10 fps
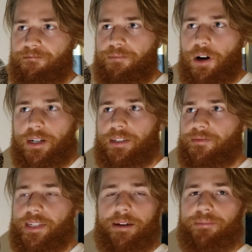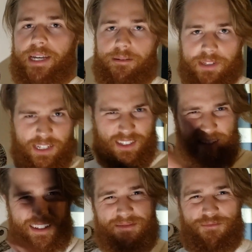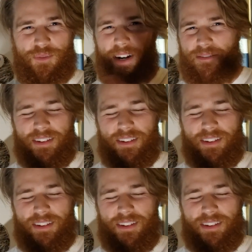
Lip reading: box of Tim Tams, like whatever,